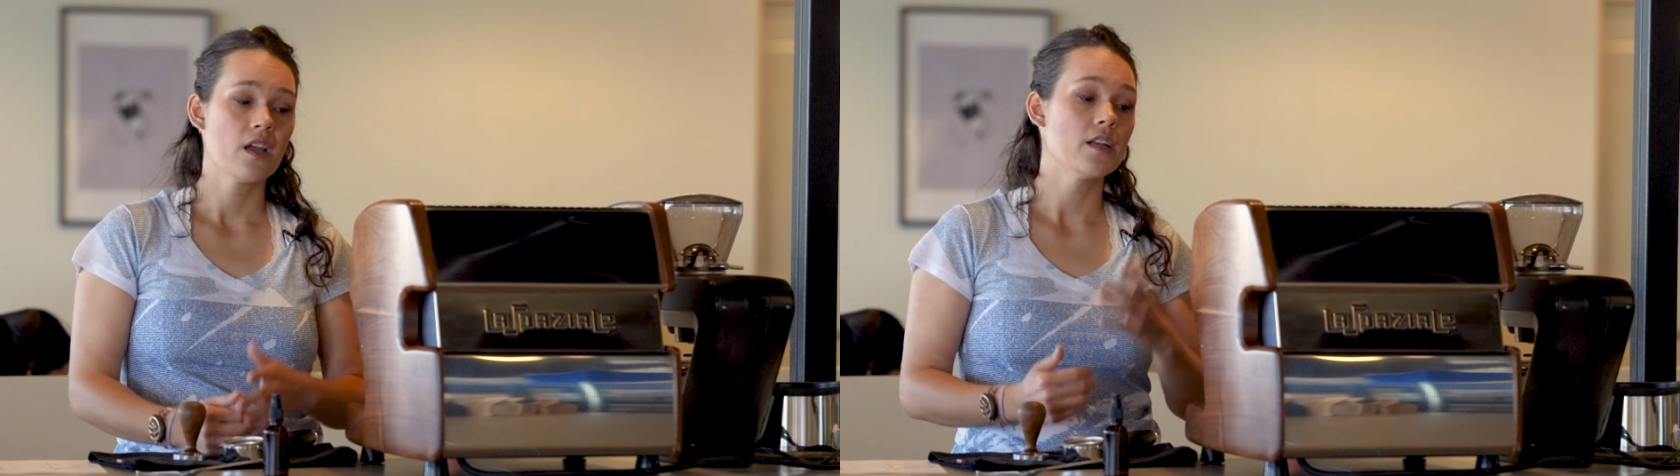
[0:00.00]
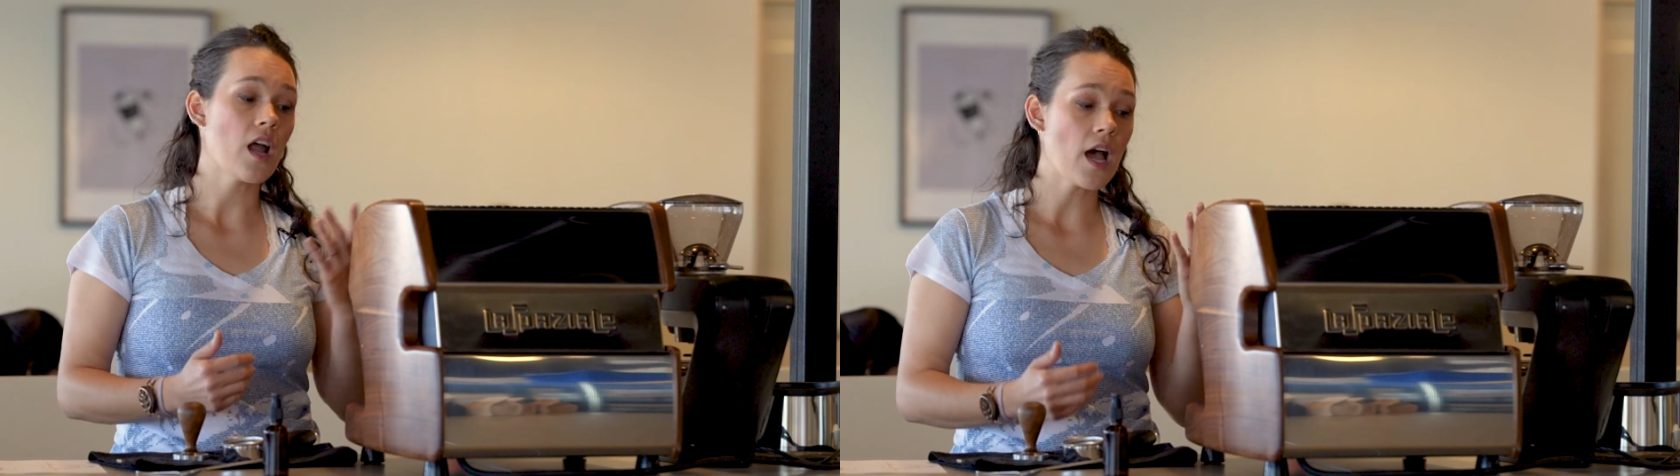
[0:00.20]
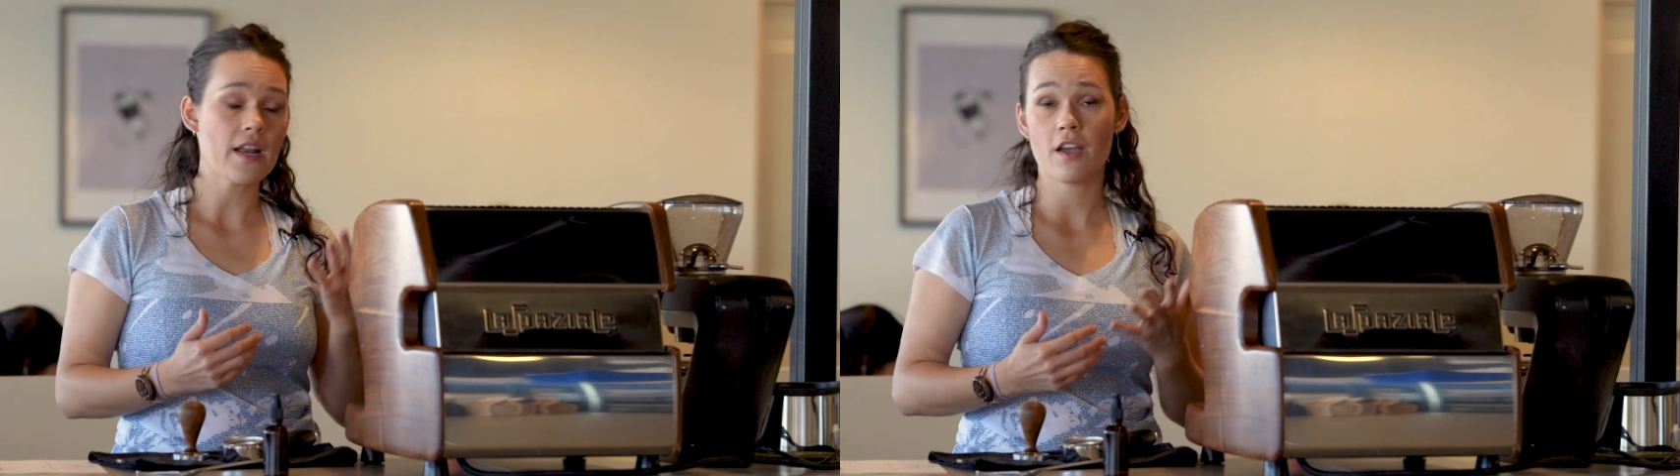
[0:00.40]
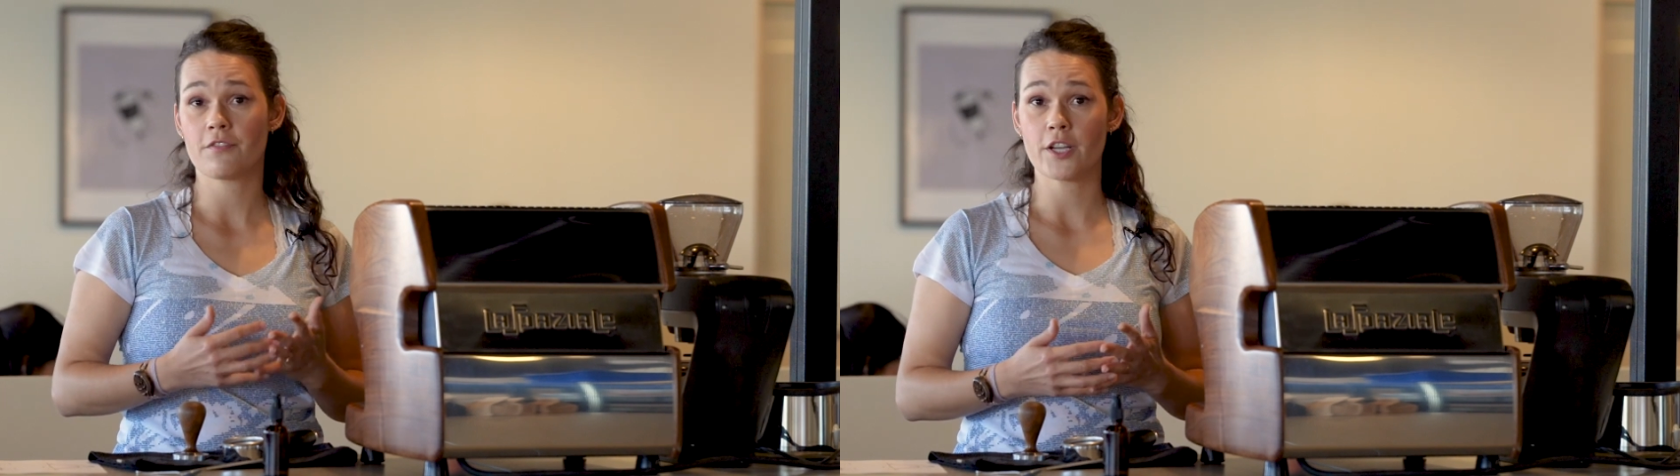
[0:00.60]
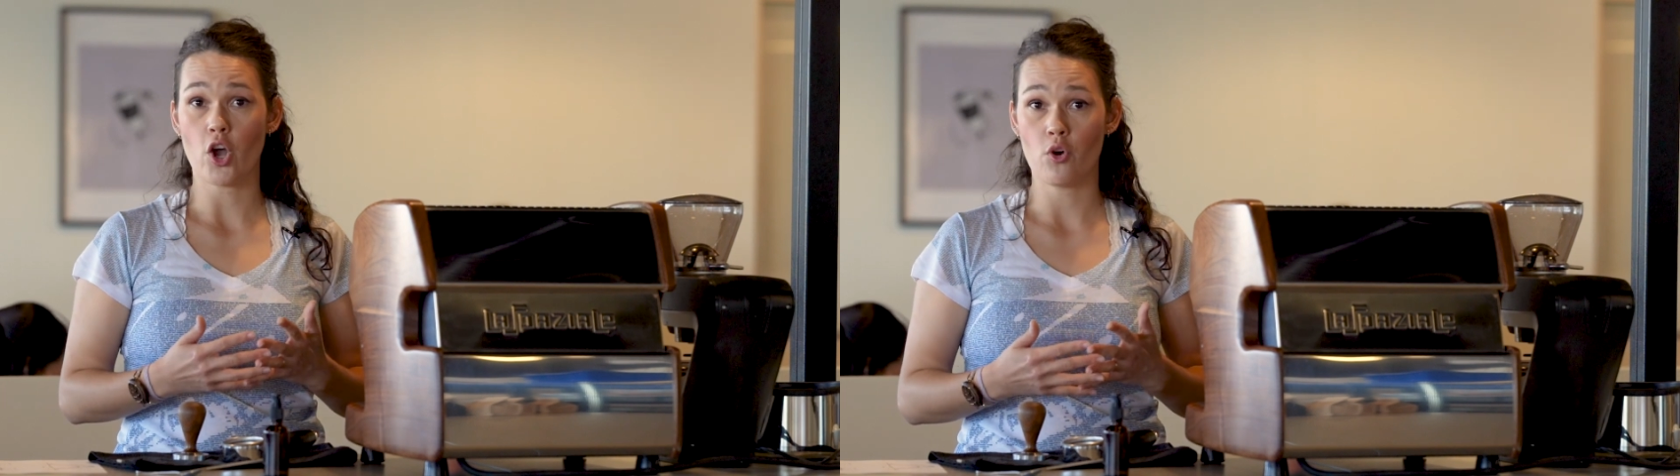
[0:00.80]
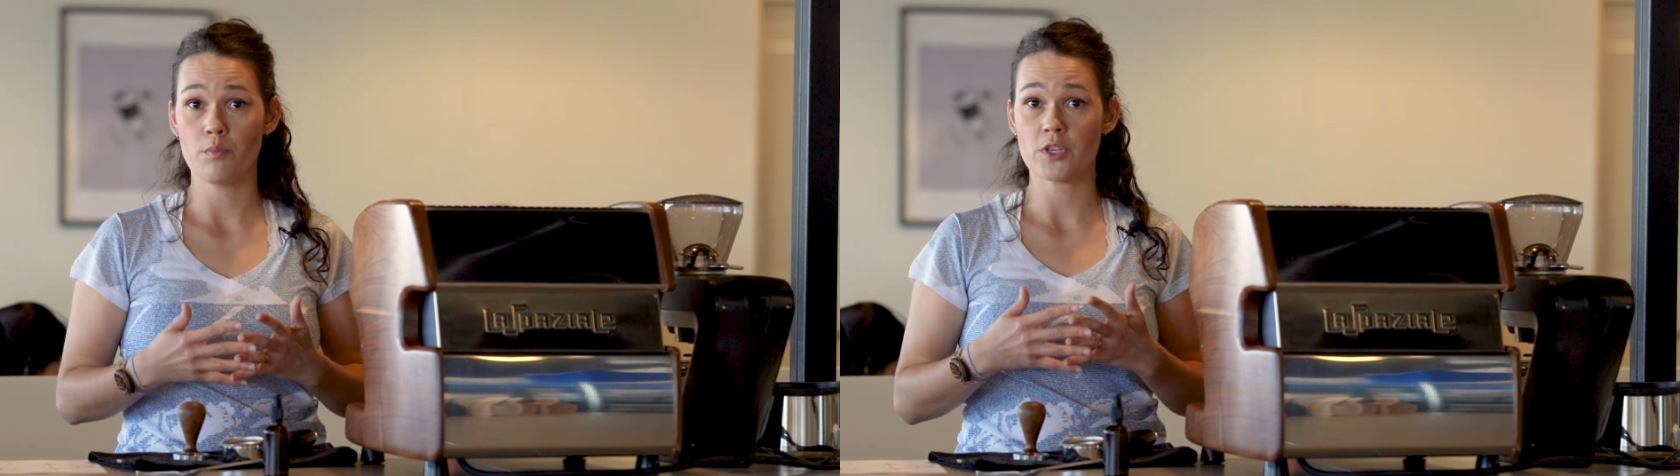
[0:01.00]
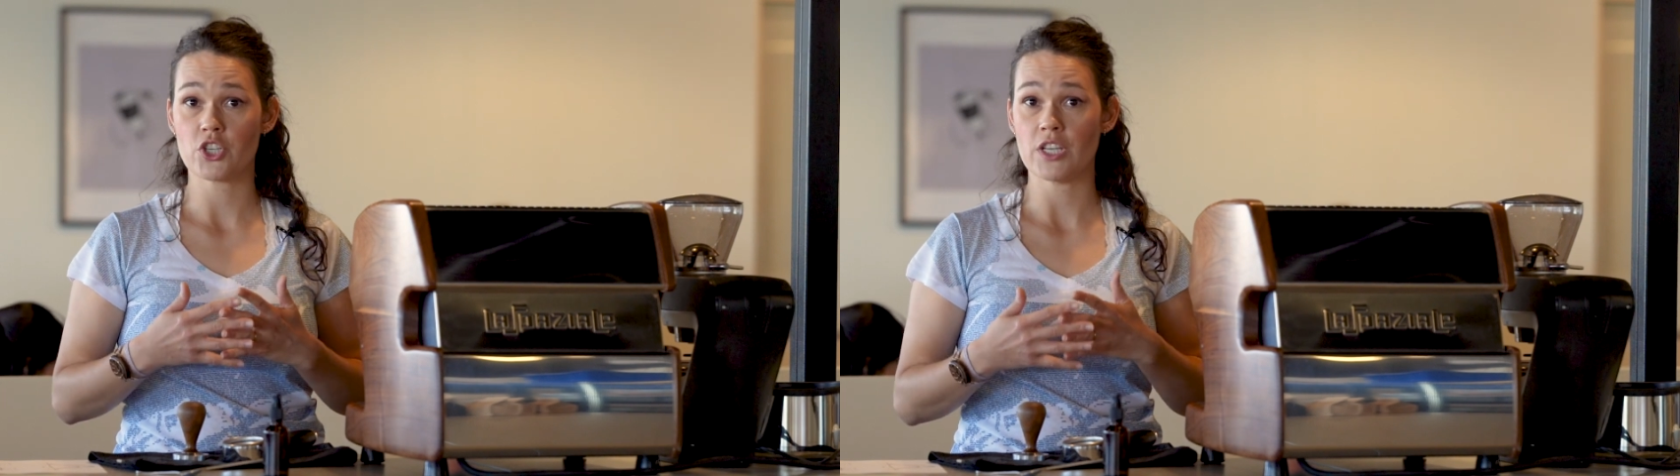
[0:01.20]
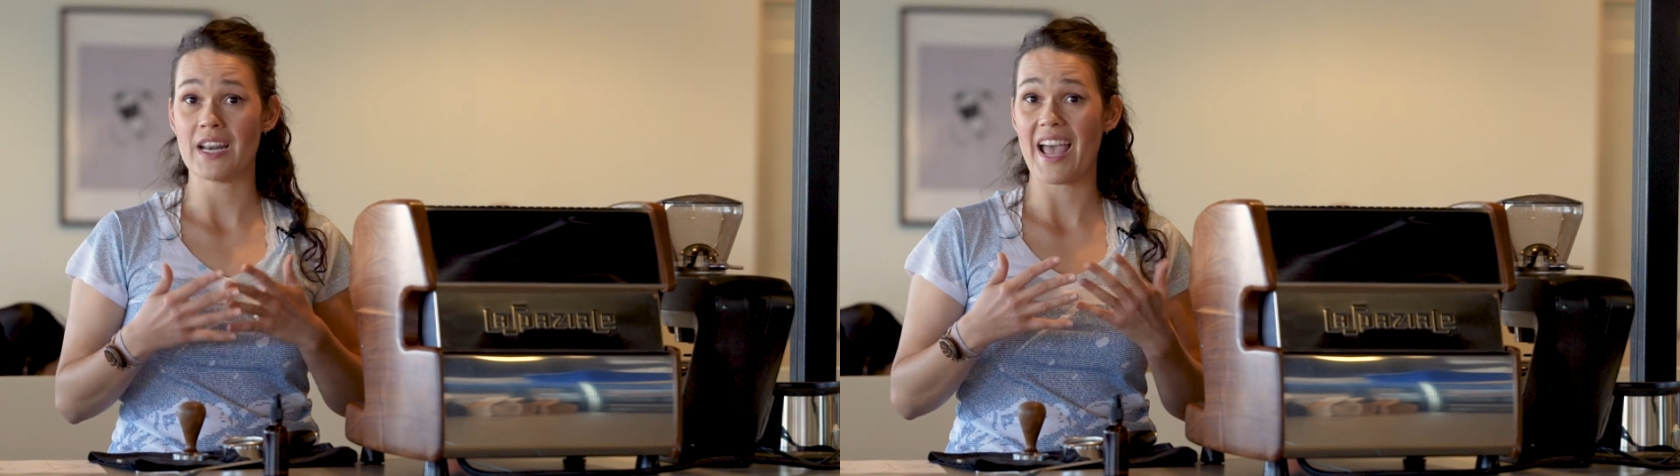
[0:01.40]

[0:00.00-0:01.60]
Not every home machine